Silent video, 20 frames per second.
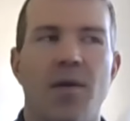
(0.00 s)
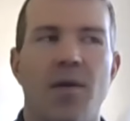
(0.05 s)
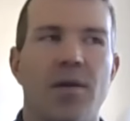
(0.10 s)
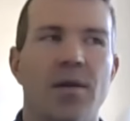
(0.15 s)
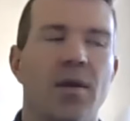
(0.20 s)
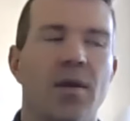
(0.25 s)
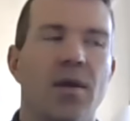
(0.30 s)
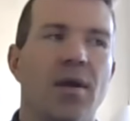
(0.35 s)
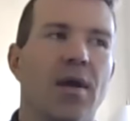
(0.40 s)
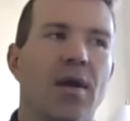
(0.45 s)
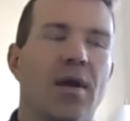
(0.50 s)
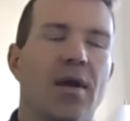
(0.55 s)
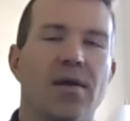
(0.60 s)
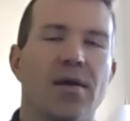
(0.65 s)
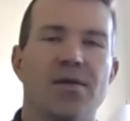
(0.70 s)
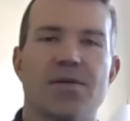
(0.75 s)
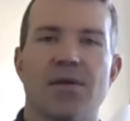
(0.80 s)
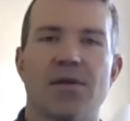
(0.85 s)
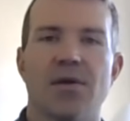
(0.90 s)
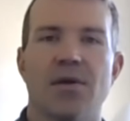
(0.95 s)
Yeah.
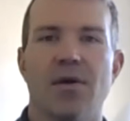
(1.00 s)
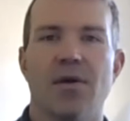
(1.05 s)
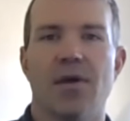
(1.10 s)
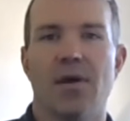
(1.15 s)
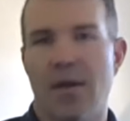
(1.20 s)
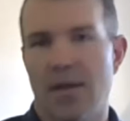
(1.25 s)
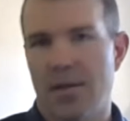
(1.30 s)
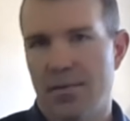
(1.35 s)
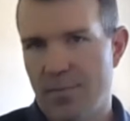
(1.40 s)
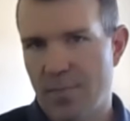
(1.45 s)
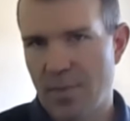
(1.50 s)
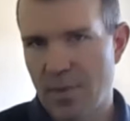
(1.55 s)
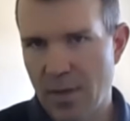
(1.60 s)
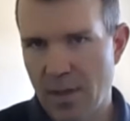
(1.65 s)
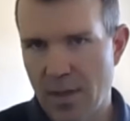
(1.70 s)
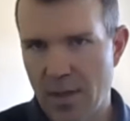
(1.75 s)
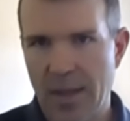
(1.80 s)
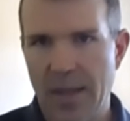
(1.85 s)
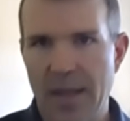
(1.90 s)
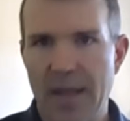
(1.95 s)
So
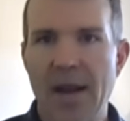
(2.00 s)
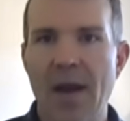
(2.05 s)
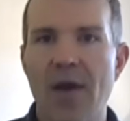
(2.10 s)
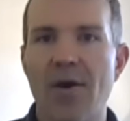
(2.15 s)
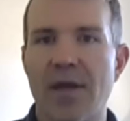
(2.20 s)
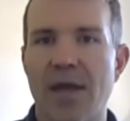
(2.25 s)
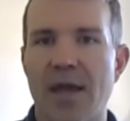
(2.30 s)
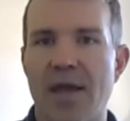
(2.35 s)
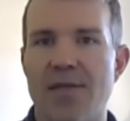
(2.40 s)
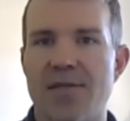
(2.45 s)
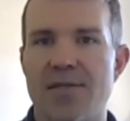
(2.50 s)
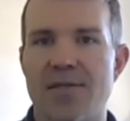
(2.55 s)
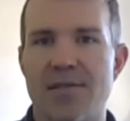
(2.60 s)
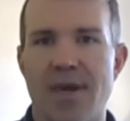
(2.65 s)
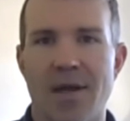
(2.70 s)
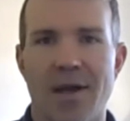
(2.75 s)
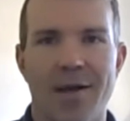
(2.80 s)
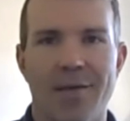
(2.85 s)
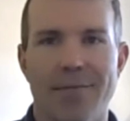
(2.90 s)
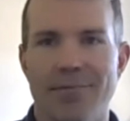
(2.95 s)
in our case,
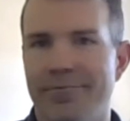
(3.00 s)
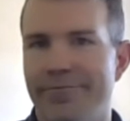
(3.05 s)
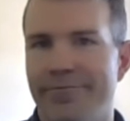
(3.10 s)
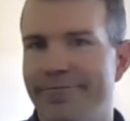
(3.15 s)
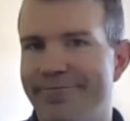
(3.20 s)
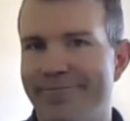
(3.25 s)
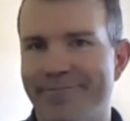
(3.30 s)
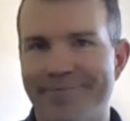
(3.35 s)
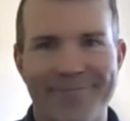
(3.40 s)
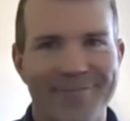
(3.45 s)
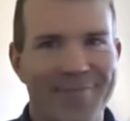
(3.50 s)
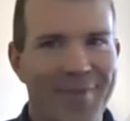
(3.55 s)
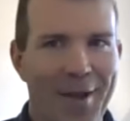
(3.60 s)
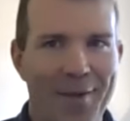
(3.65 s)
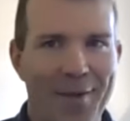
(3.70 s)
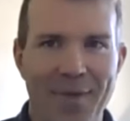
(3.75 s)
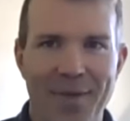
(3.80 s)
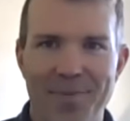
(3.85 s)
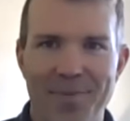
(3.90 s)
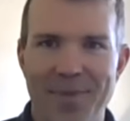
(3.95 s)
I'm
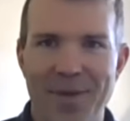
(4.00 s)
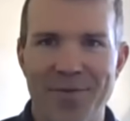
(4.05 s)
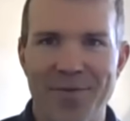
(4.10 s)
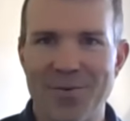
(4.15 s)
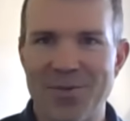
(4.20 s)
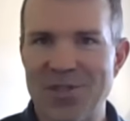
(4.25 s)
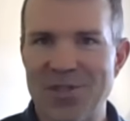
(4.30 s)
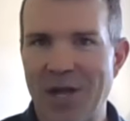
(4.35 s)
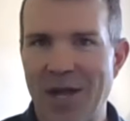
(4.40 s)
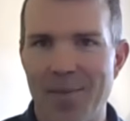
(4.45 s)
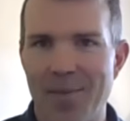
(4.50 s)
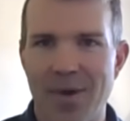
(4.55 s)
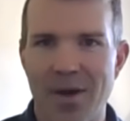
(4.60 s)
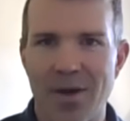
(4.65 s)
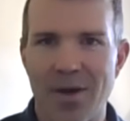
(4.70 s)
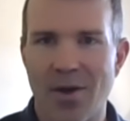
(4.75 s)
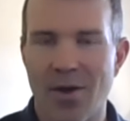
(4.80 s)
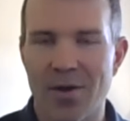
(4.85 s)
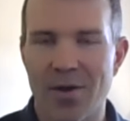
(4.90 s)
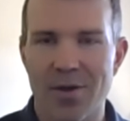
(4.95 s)
never shy about
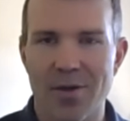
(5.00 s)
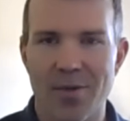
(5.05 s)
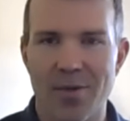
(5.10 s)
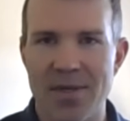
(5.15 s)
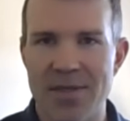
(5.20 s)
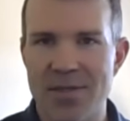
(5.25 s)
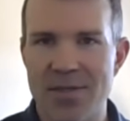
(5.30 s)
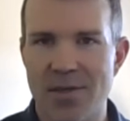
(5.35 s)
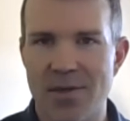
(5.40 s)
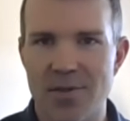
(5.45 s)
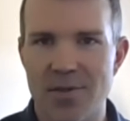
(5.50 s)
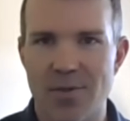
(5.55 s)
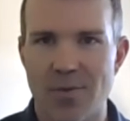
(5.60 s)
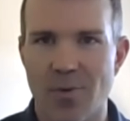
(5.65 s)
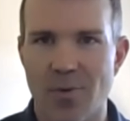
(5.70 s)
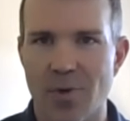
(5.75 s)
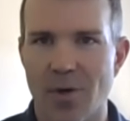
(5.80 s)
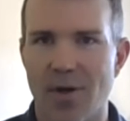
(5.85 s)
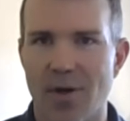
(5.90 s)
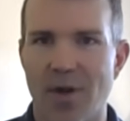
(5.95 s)
calling her the best coach in the
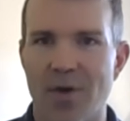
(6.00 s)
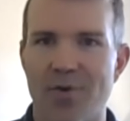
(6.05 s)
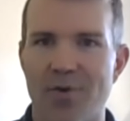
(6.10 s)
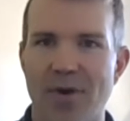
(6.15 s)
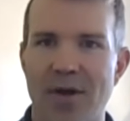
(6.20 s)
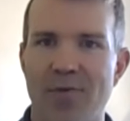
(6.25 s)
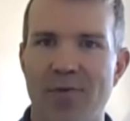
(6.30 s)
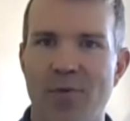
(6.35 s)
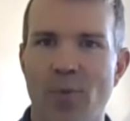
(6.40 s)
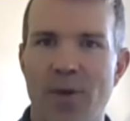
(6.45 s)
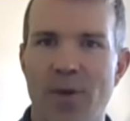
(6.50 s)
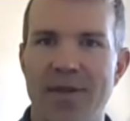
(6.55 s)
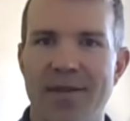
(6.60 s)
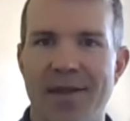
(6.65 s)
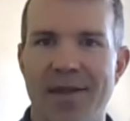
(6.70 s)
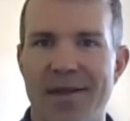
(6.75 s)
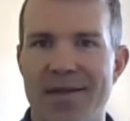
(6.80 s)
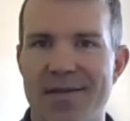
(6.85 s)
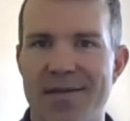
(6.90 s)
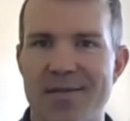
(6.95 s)
world. Andrea
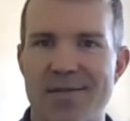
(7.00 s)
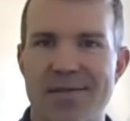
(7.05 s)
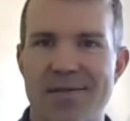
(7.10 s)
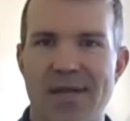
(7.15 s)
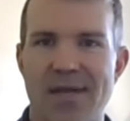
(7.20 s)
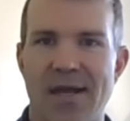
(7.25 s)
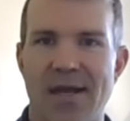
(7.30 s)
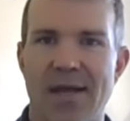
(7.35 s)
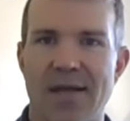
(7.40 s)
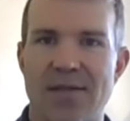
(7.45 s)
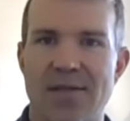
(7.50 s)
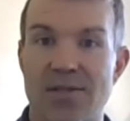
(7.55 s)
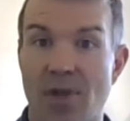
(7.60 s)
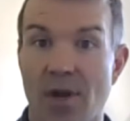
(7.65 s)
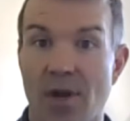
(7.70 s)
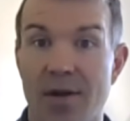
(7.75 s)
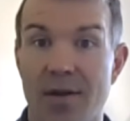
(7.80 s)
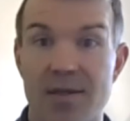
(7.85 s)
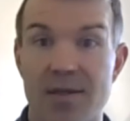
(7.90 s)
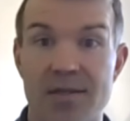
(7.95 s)
Fuentes
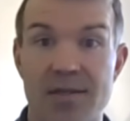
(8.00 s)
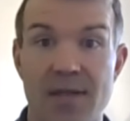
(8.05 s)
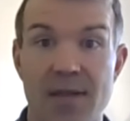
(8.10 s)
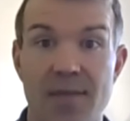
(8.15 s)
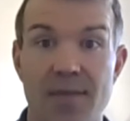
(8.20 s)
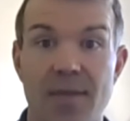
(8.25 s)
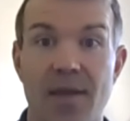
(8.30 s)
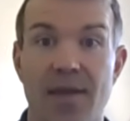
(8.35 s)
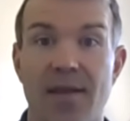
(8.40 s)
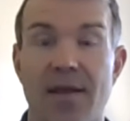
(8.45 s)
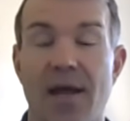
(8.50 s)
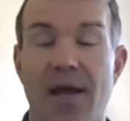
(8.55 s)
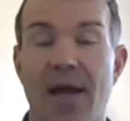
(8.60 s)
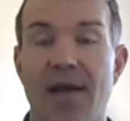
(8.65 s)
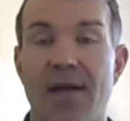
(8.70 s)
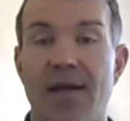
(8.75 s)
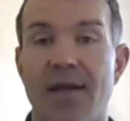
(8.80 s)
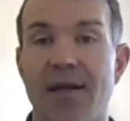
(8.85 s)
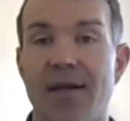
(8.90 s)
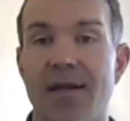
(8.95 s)
started the same day that I
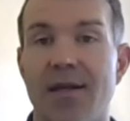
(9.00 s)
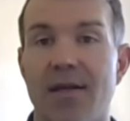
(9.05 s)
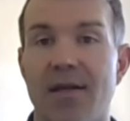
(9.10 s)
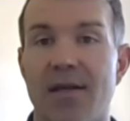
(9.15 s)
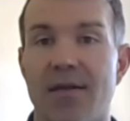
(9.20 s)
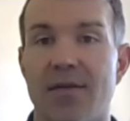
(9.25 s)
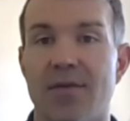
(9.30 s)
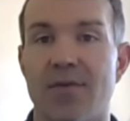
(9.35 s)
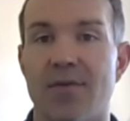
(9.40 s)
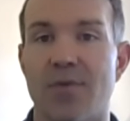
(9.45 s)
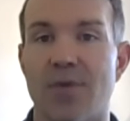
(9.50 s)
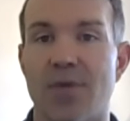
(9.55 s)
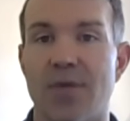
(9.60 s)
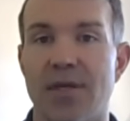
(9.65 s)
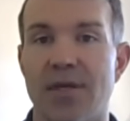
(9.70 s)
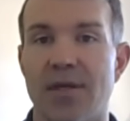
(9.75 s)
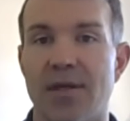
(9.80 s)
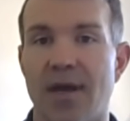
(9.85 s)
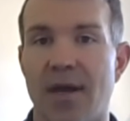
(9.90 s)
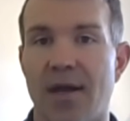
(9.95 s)
did in
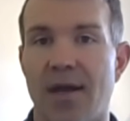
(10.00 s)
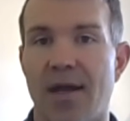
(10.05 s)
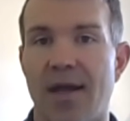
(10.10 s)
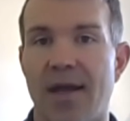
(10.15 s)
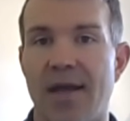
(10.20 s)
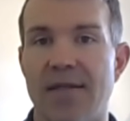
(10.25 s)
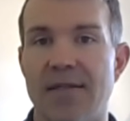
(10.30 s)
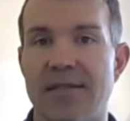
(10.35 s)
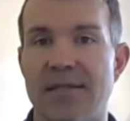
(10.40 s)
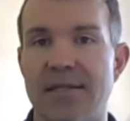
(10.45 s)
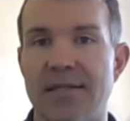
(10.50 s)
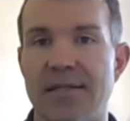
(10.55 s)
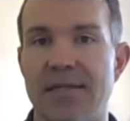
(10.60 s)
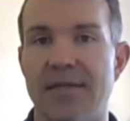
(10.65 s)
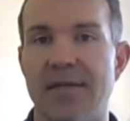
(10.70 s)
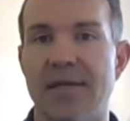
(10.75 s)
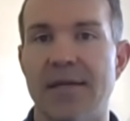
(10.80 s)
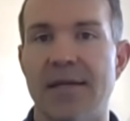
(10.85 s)
2018.